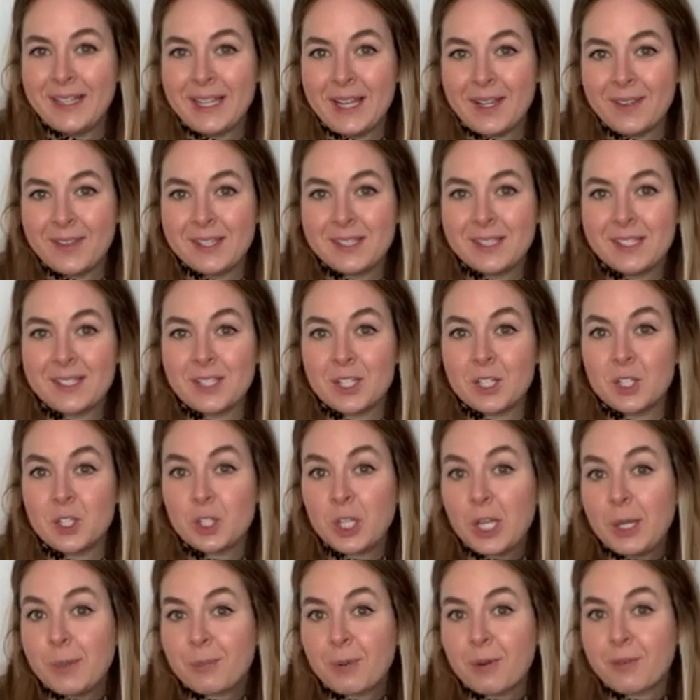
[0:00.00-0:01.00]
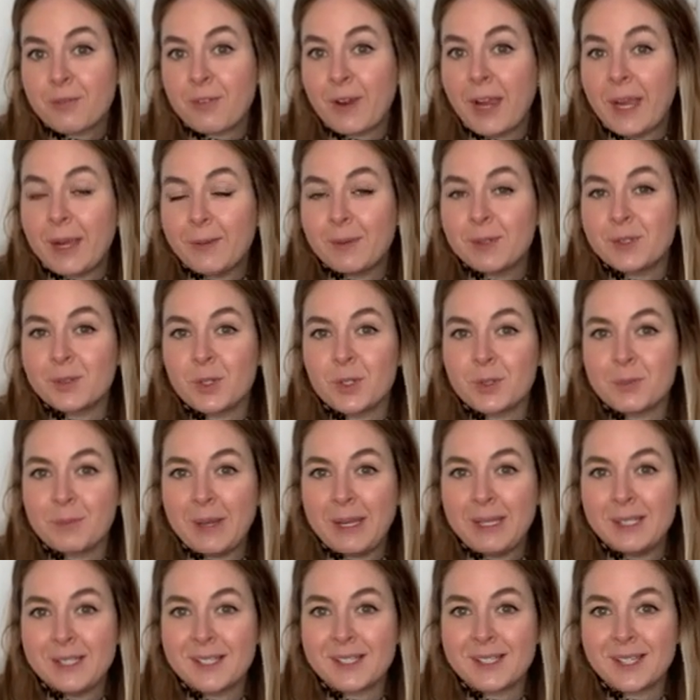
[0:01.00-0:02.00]
Now this is a chypre fragrance, which
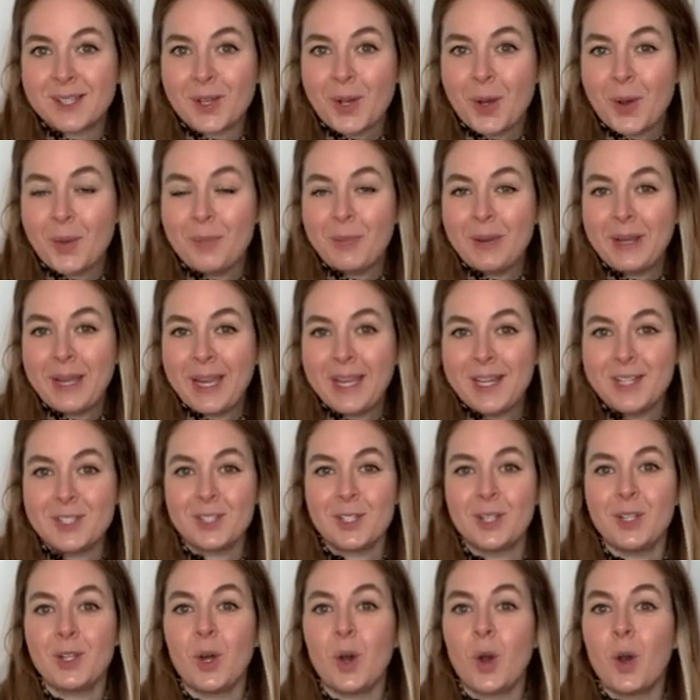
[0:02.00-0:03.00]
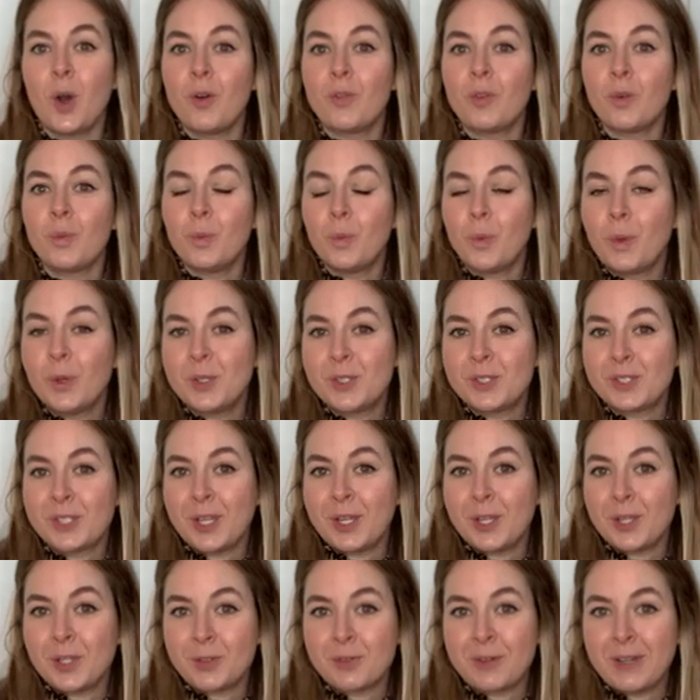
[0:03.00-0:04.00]
means it's a combination of woods
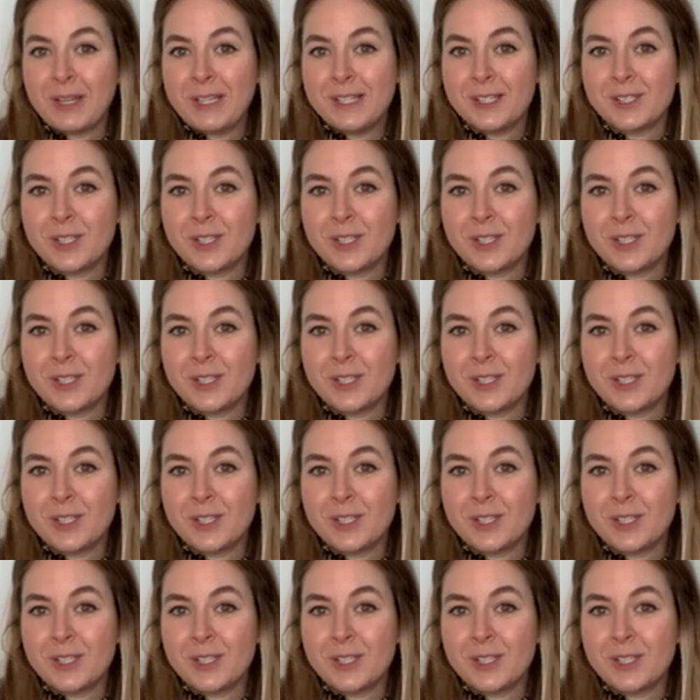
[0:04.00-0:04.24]
and green.